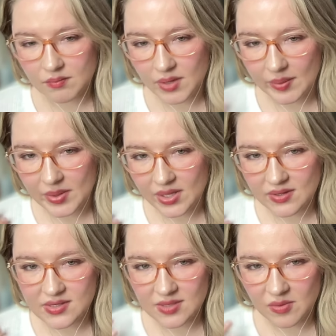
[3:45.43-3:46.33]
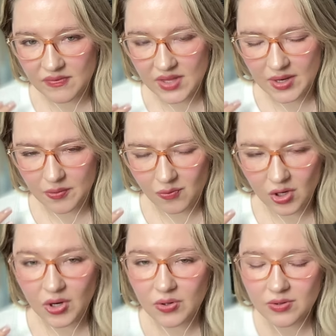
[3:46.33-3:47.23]
Maybe some of that
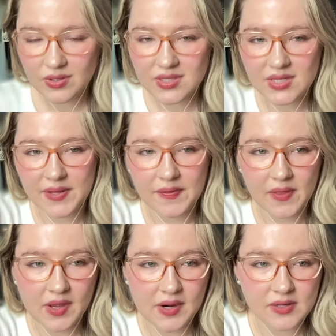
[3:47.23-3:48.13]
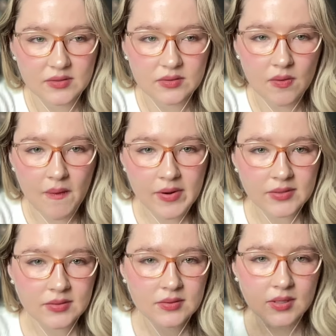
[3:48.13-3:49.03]
rose in there,
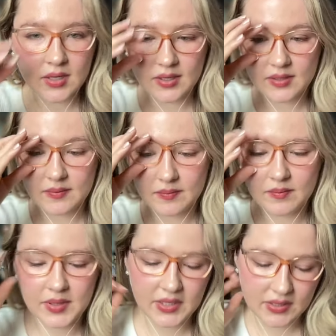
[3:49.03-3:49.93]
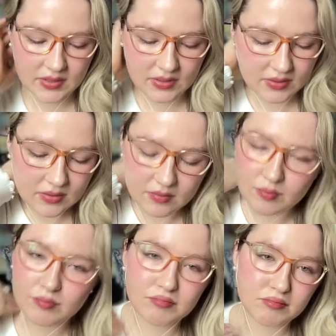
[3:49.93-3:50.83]
but it's
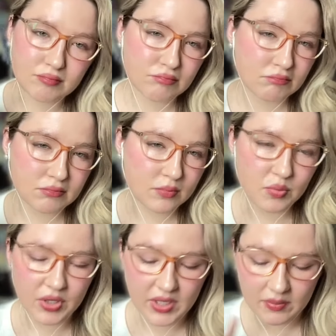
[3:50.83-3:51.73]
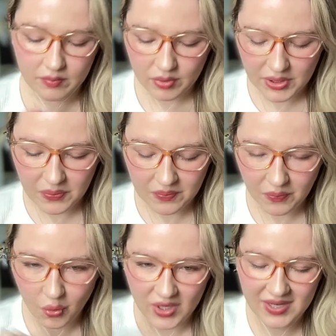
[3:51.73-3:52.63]
pretty
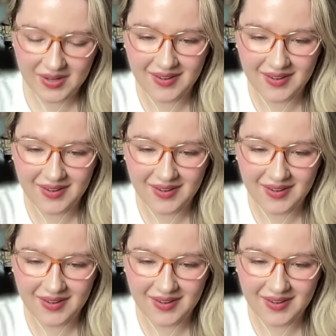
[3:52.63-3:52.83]
woody.